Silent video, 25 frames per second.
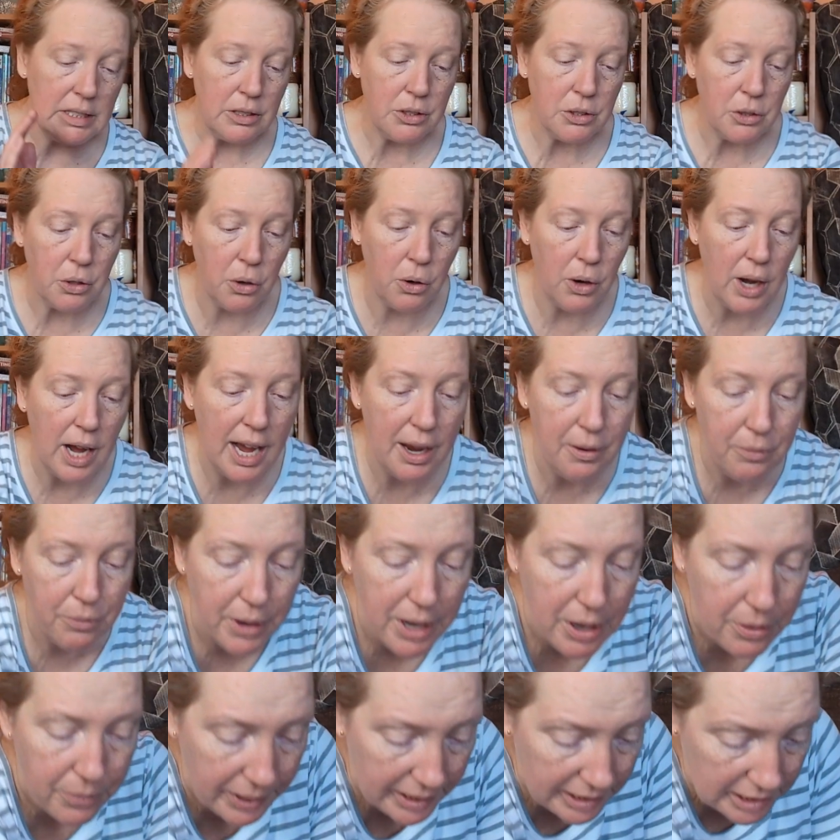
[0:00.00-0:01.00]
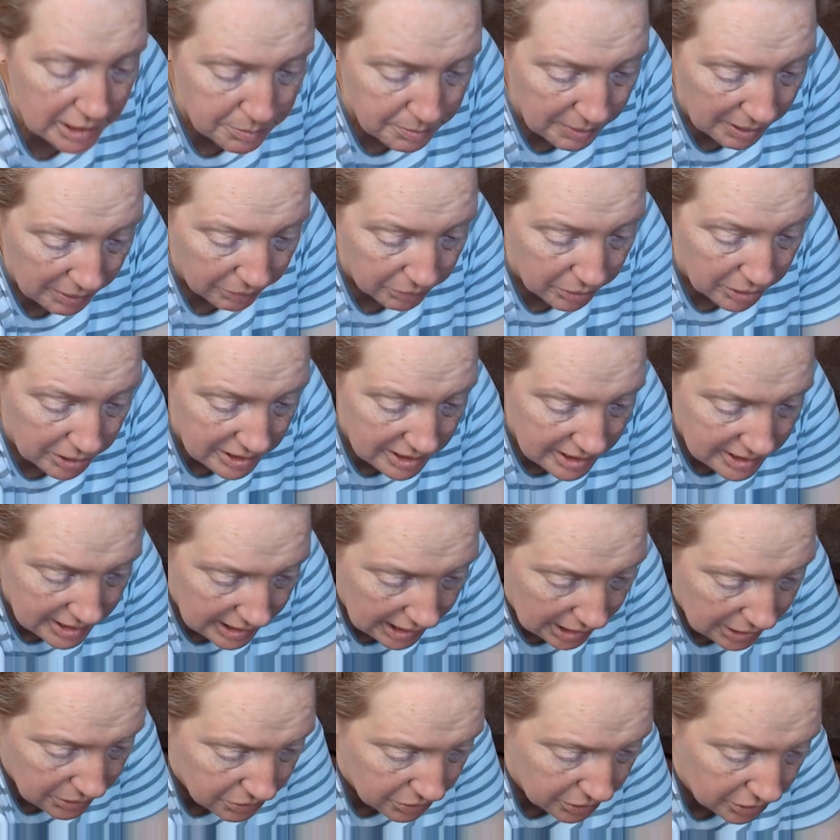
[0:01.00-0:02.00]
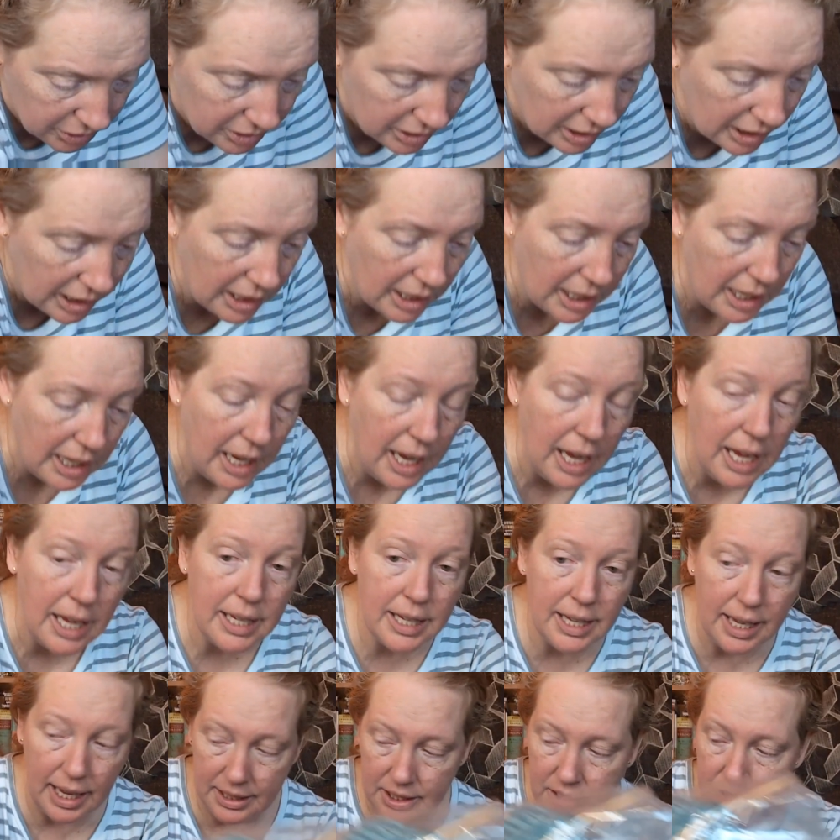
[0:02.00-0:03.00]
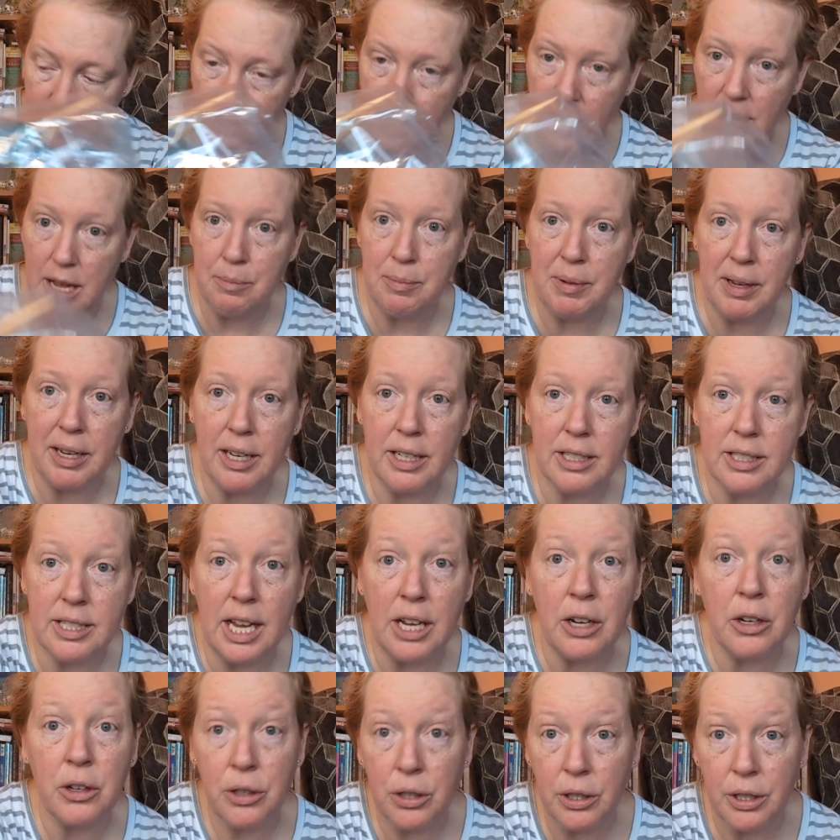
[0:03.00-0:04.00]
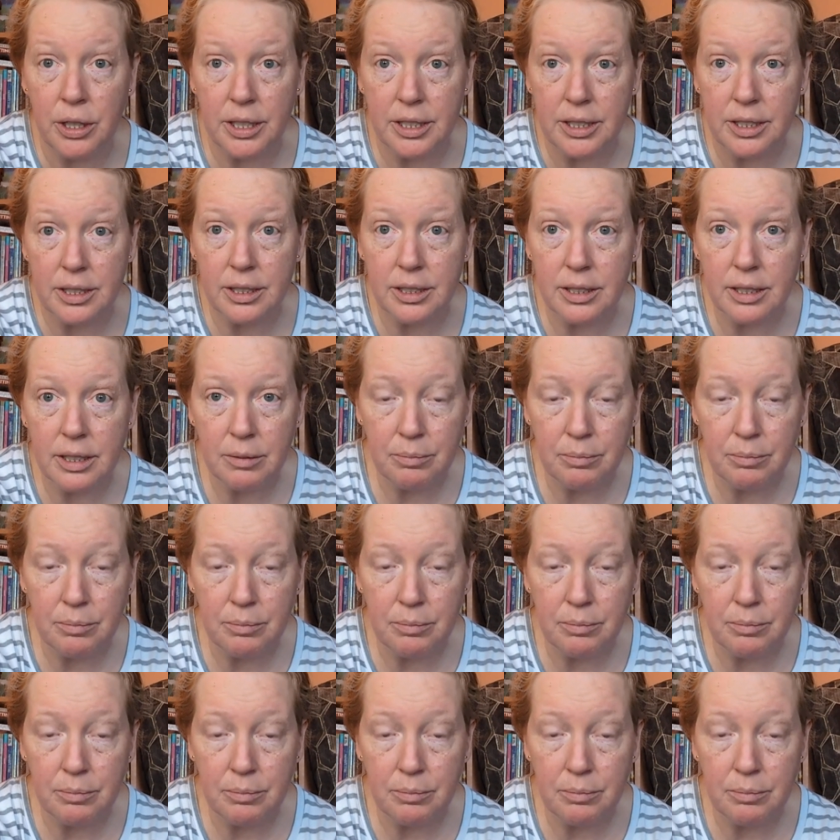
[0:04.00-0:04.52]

So I rearranged my work schedule yesterday because I could.